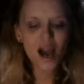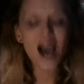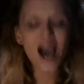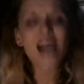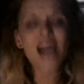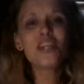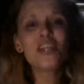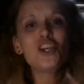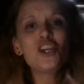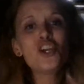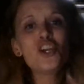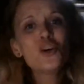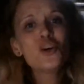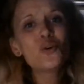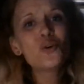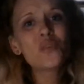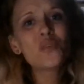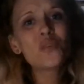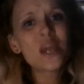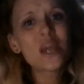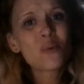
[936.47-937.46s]
I
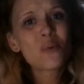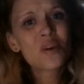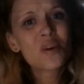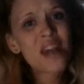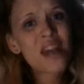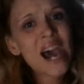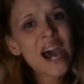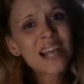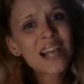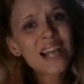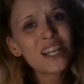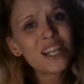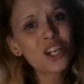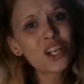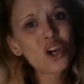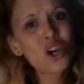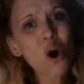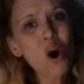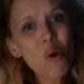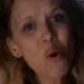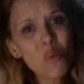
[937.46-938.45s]
knew they were not going to
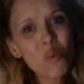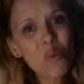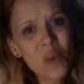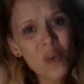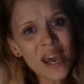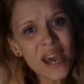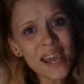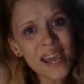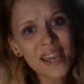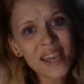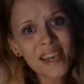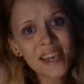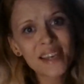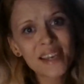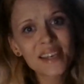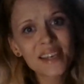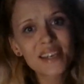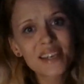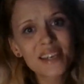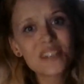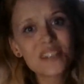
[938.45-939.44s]
go away
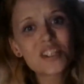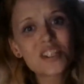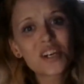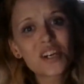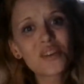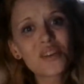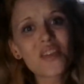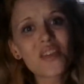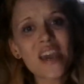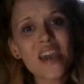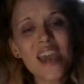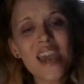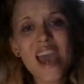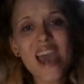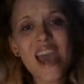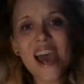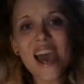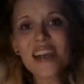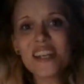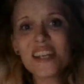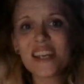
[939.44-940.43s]
until they
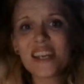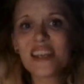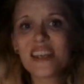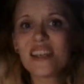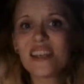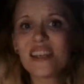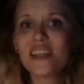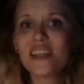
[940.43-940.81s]
heard